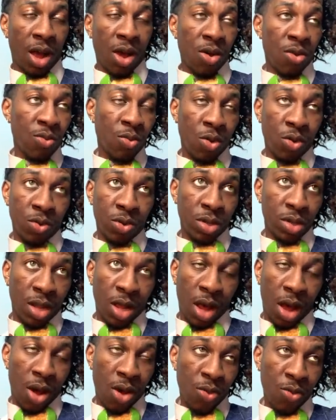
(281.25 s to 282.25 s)
I don't want
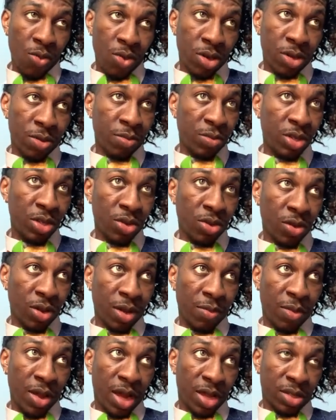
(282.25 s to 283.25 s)
I don't want to be no
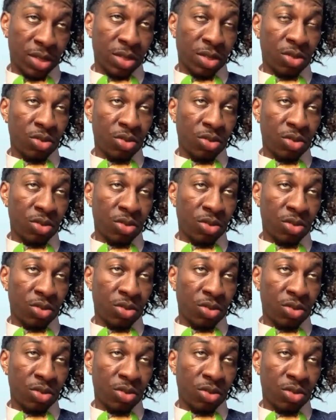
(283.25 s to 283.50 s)
ambassador.